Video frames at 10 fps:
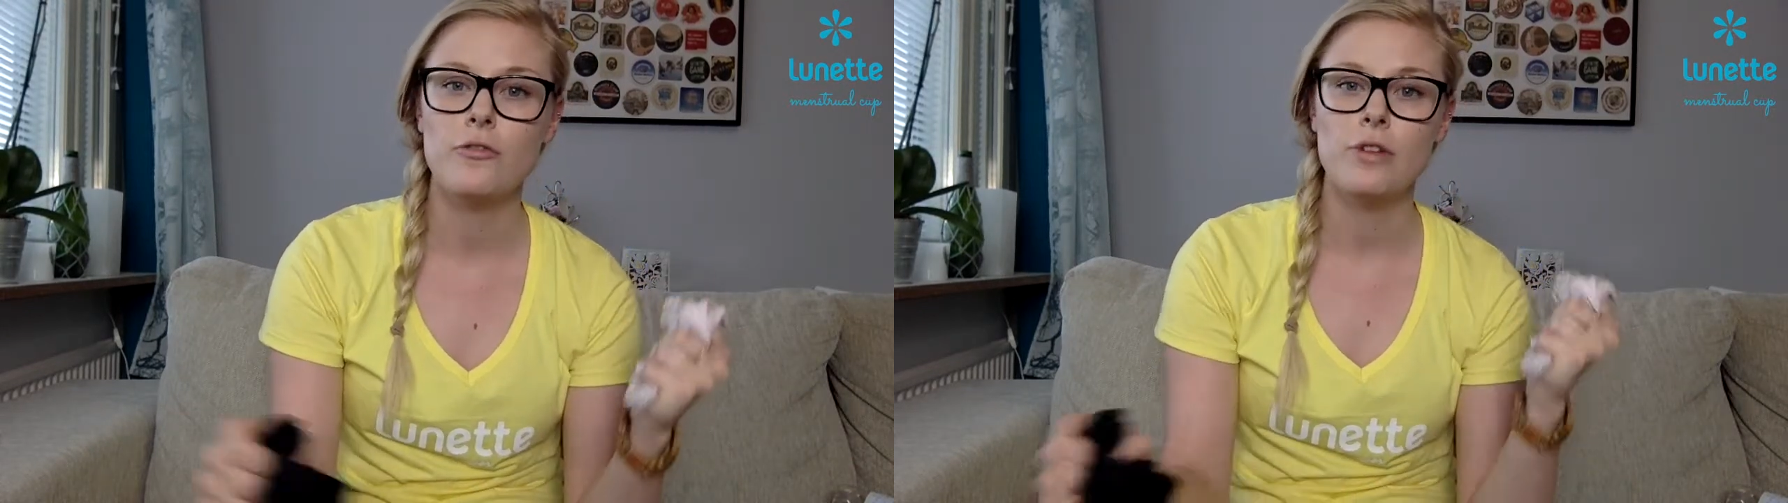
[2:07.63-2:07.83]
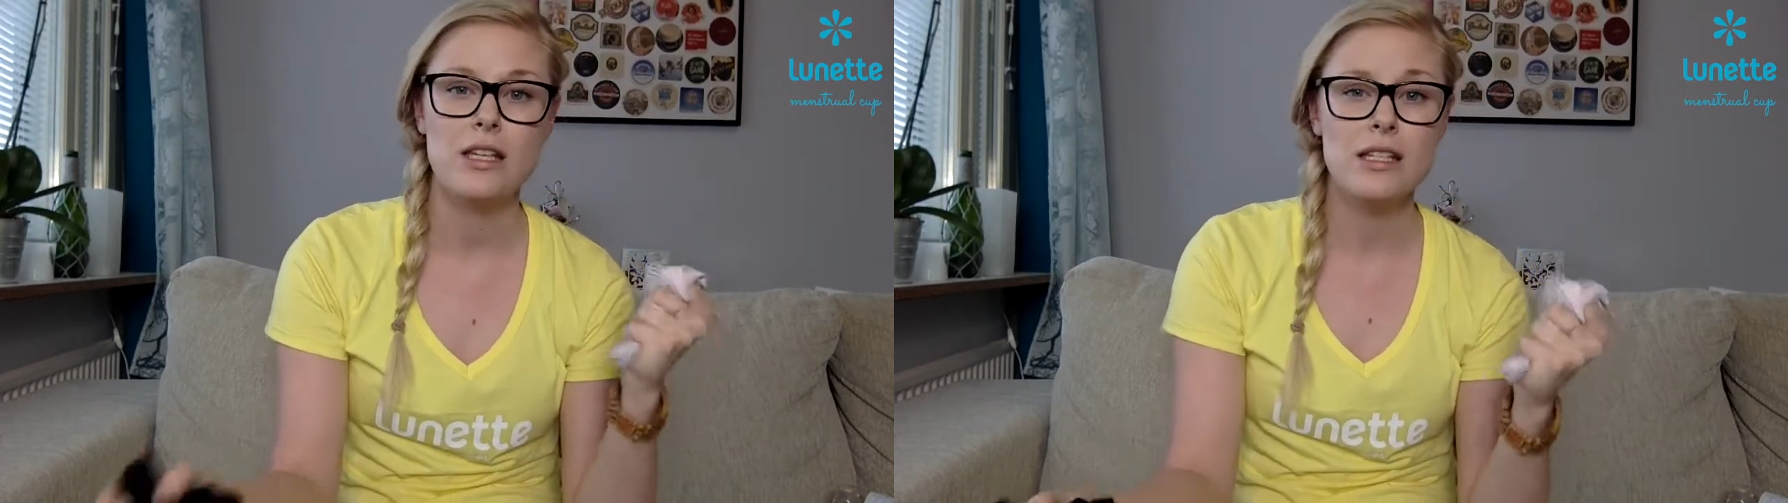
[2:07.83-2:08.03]

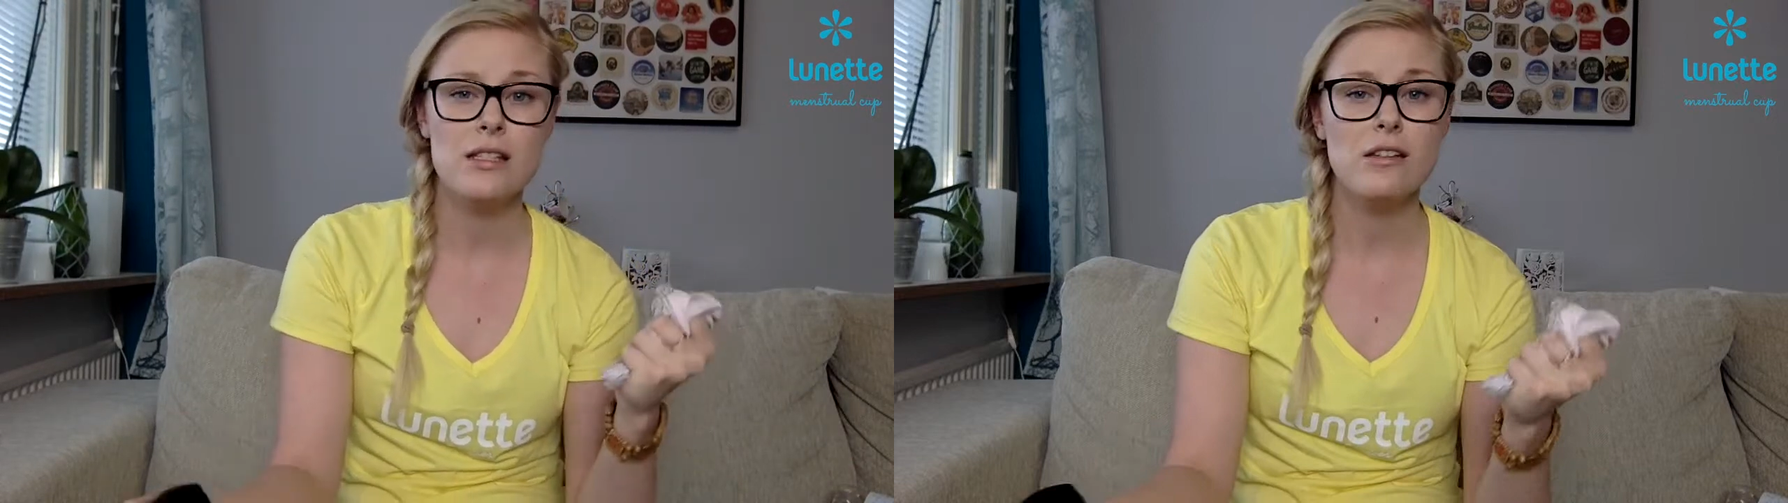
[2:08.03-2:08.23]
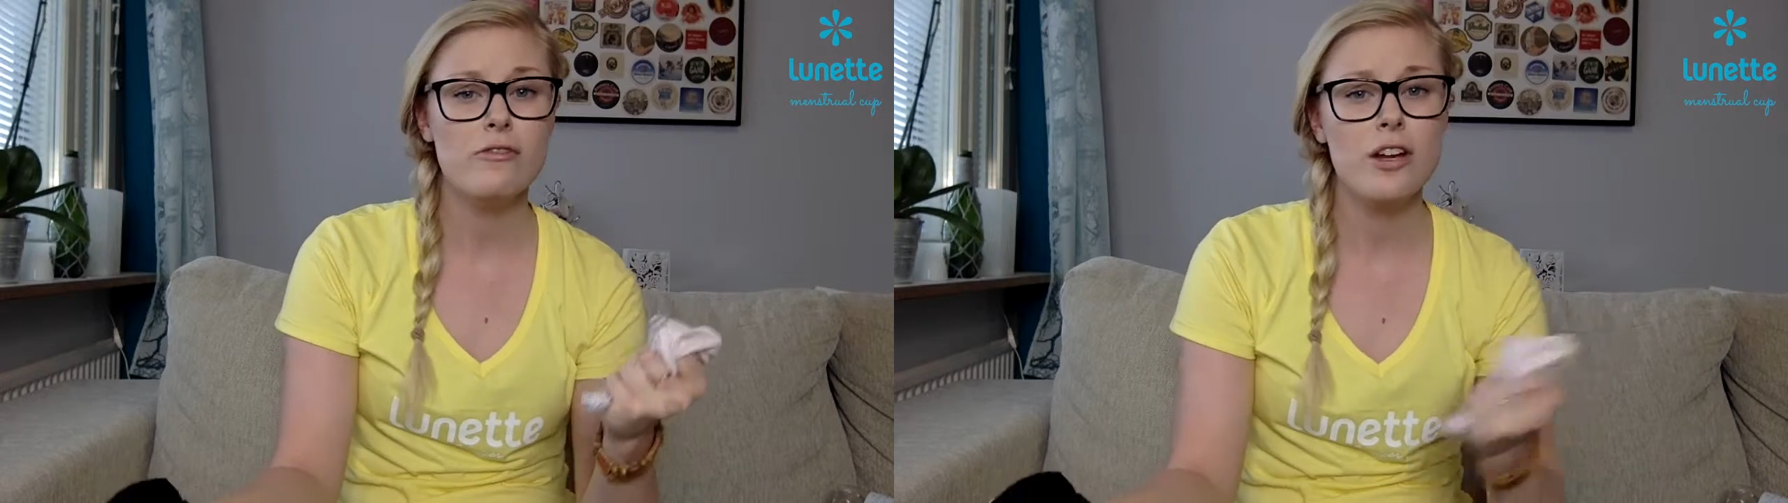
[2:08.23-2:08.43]
yeast
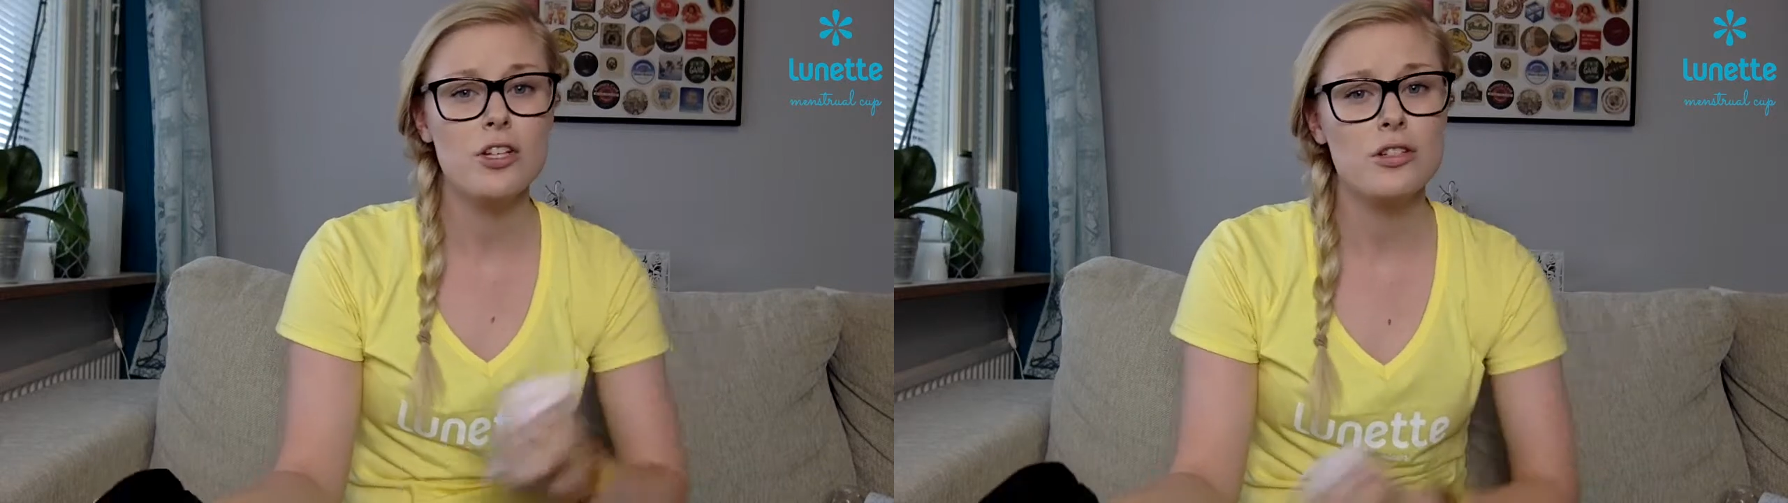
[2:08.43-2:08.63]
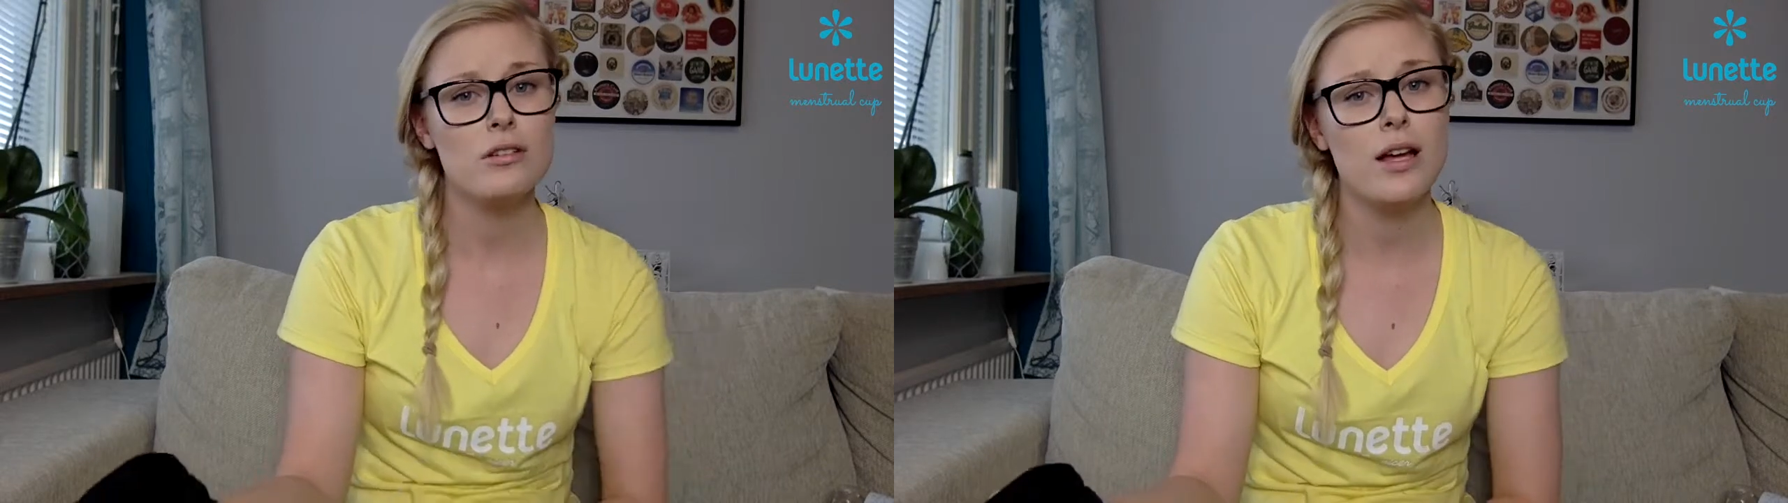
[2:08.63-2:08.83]

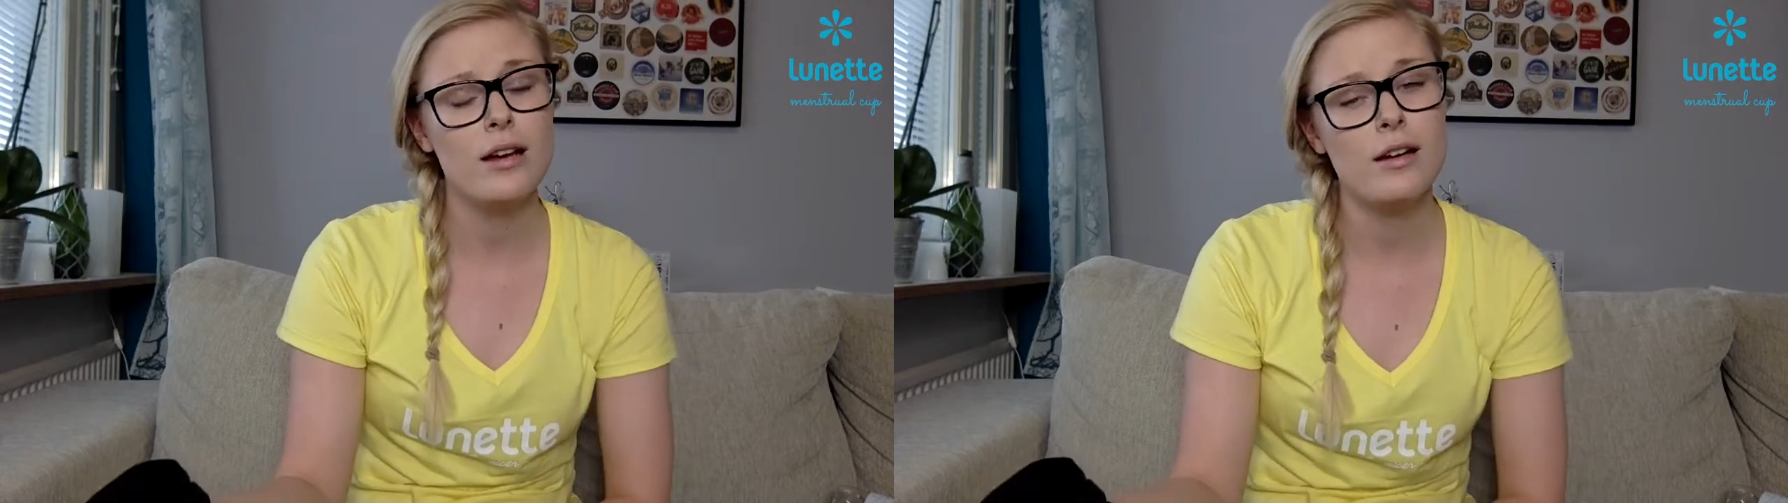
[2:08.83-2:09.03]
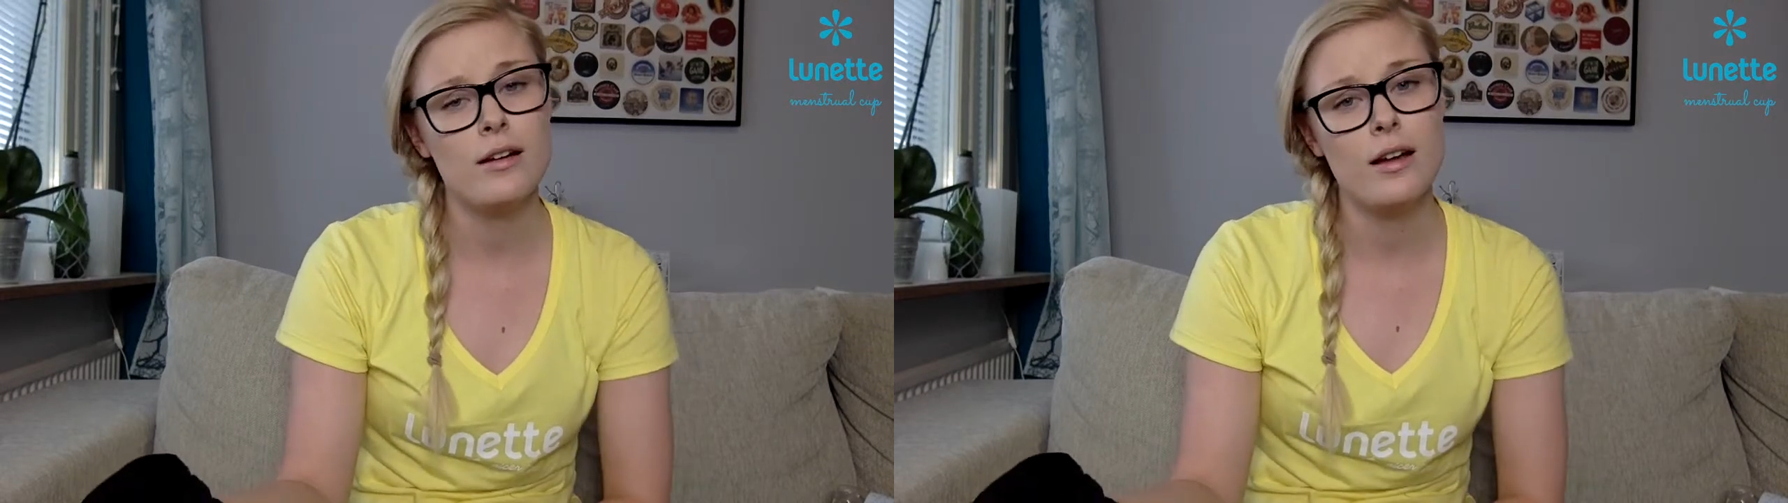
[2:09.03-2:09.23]
infection
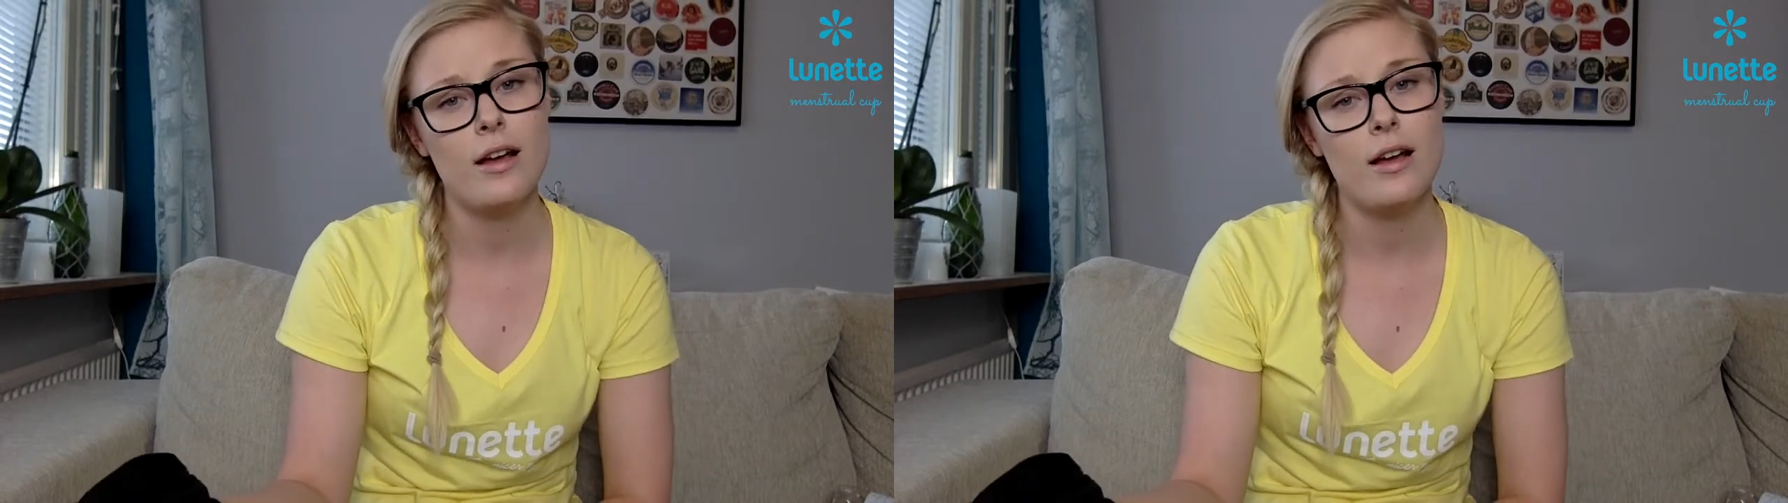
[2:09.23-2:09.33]
and